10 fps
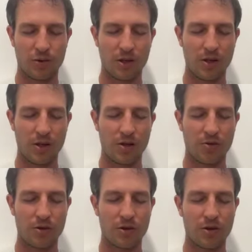breathing
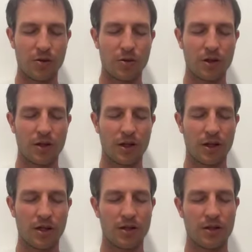in renewing
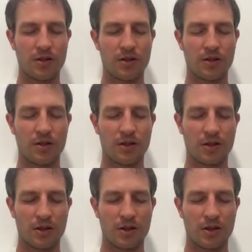light into